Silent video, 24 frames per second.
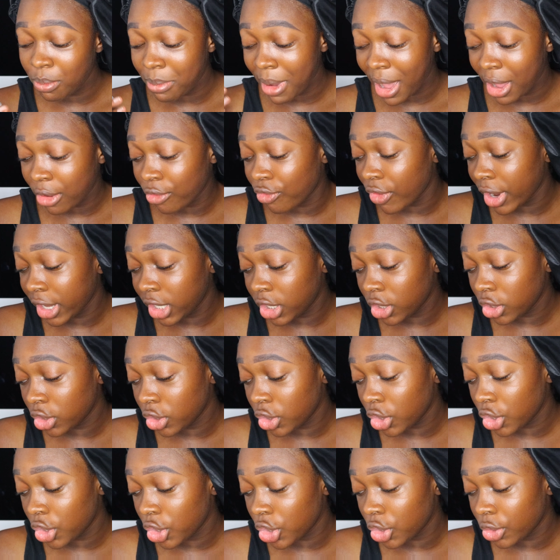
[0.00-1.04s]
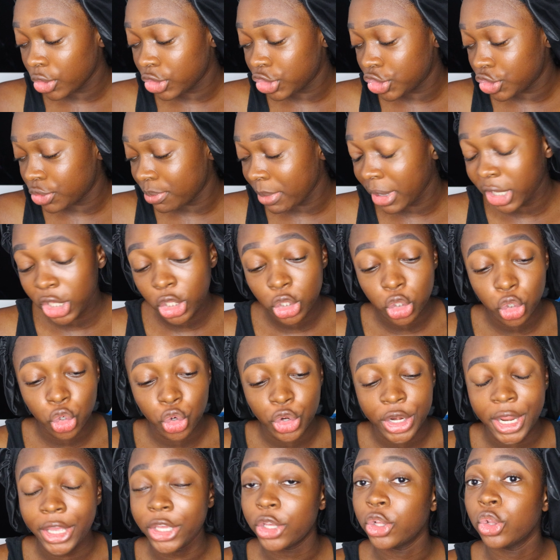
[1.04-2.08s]
my regular
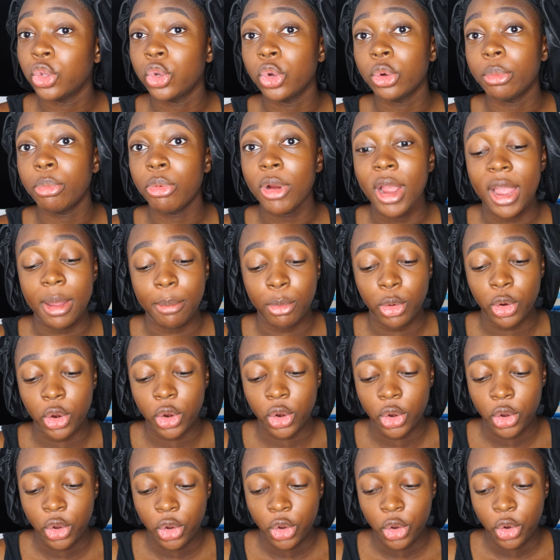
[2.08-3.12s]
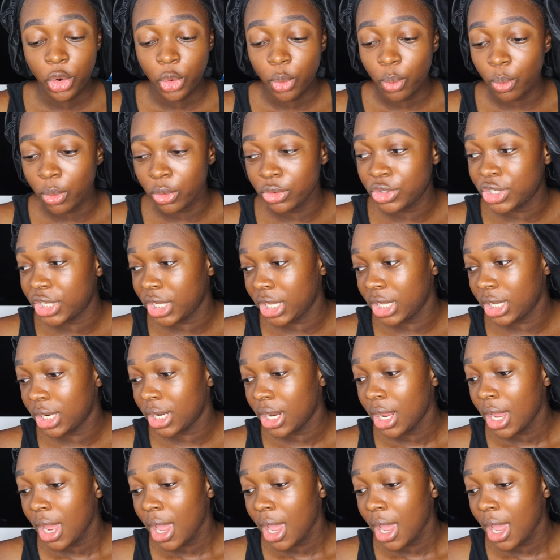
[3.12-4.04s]
schmegular primer routine.